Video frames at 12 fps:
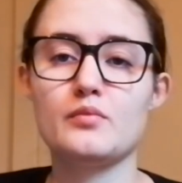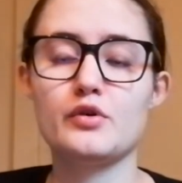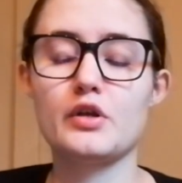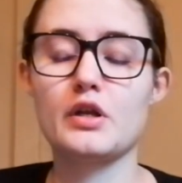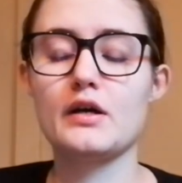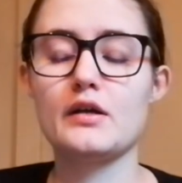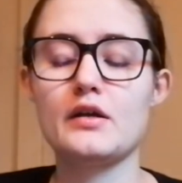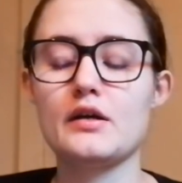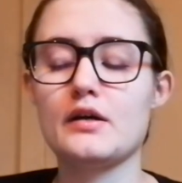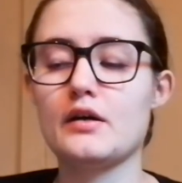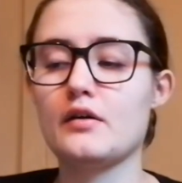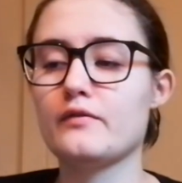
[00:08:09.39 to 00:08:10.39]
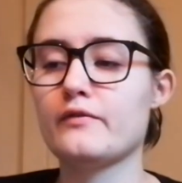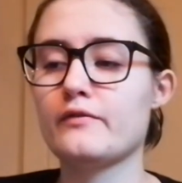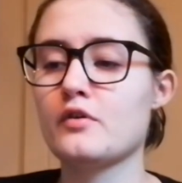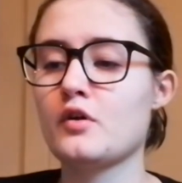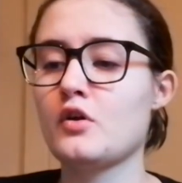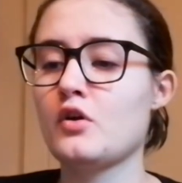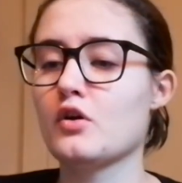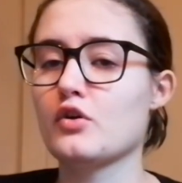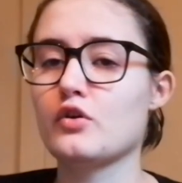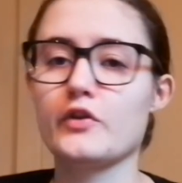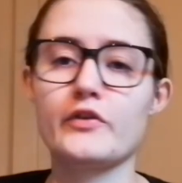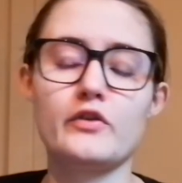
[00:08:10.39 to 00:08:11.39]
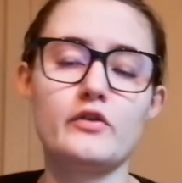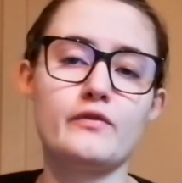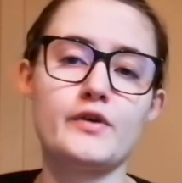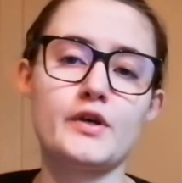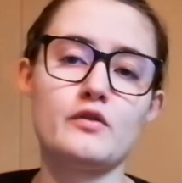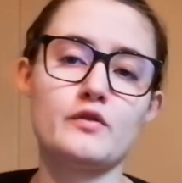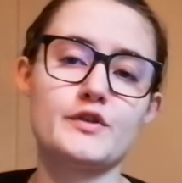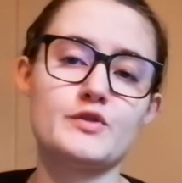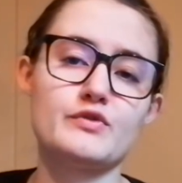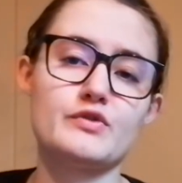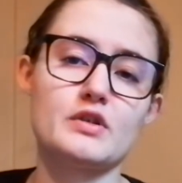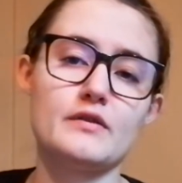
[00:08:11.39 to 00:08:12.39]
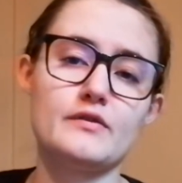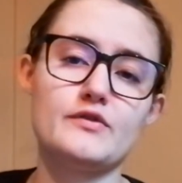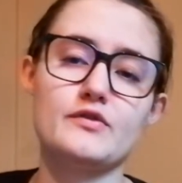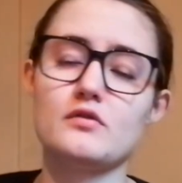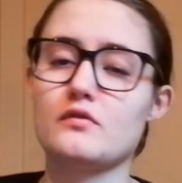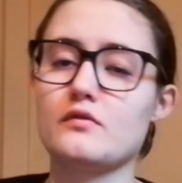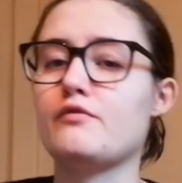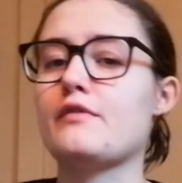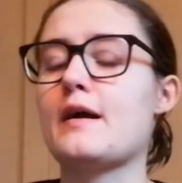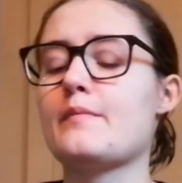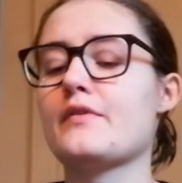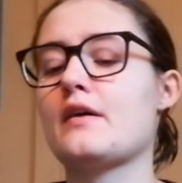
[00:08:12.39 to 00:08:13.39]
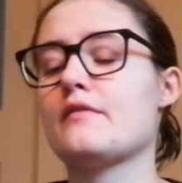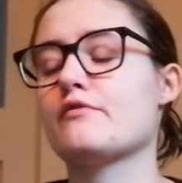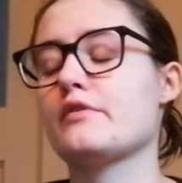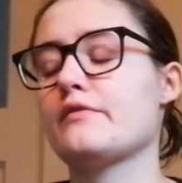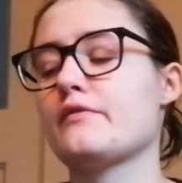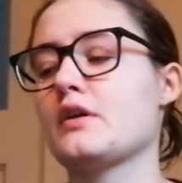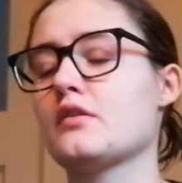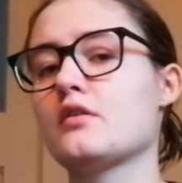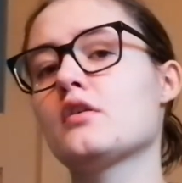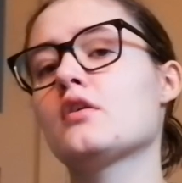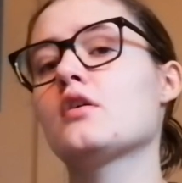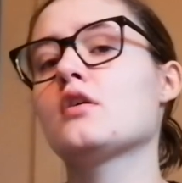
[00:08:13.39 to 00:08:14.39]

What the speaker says: but I have gotten the final Christmas gifts, wrapped everything,